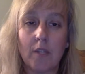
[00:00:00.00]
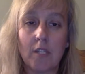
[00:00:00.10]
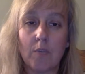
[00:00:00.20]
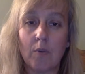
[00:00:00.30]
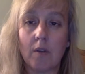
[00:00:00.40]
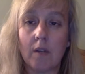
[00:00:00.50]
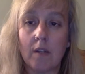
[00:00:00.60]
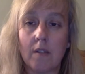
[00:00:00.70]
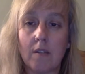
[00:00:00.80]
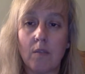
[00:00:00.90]

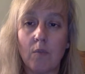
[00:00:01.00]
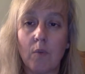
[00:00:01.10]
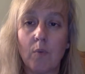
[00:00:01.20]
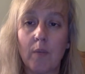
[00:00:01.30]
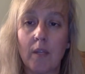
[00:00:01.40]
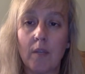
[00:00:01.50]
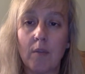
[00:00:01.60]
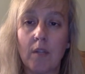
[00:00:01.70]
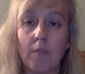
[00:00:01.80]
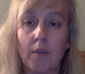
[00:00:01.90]
experience, we will be
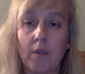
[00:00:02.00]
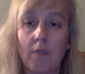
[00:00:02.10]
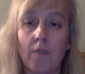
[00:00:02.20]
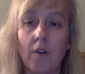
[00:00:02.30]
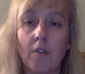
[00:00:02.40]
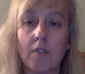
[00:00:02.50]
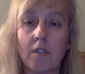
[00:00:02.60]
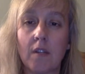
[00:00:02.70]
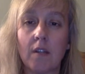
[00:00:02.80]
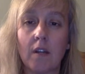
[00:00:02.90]
limited by the false and
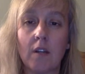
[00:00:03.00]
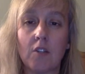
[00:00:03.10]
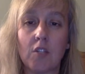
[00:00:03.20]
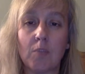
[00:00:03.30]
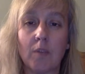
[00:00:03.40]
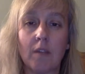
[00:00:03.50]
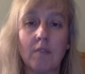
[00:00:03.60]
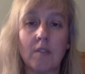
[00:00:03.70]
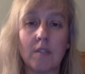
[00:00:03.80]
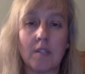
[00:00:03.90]
unconscious belief
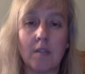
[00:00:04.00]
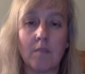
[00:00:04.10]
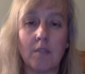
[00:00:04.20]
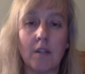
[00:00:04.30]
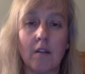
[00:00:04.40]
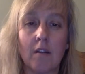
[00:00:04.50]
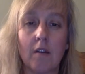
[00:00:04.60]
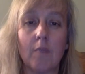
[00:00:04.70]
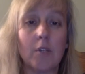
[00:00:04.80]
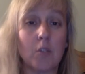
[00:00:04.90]
systems that are
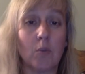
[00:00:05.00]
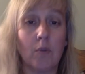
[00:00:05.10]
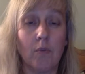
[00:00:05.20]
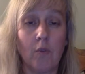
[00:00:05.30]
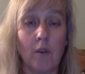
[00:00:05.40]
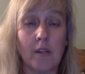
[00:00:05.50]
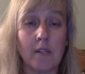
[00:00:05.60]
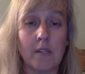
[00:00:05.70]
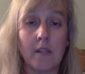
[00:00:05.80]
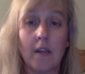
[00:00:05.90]
habitual for
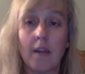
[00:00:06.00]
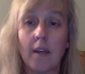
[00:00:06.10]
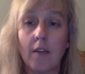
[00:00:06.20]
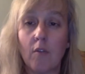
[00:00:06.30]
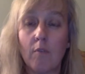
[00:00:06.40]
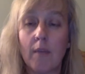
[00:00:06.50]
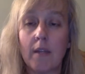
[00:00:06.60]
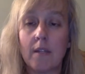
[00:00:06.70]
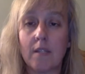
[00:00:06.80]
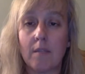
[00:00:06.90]
us and remain
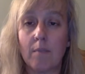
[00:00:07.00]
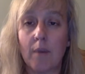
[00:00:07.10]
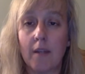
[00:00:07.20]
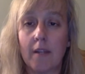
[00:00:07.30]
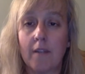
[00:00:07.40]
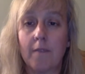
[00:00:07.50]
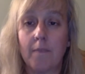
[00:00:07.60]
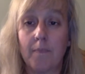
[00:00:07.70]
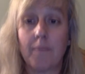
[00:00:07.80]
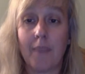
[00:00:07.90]
disembodied.
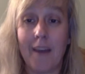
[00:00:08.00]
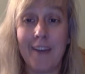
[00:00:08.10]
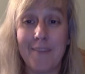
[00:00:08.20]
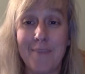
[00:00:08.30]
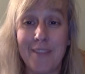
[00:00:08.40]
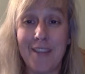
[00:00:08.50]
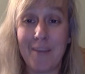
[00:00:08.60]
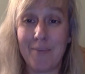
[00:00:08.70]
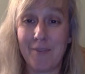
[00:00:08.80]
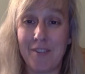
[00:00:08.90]
I have been
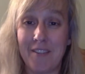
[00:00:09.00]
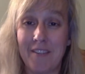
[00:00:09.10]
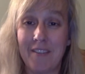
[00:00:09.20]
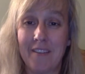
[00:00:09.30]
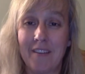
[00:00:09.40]
that person.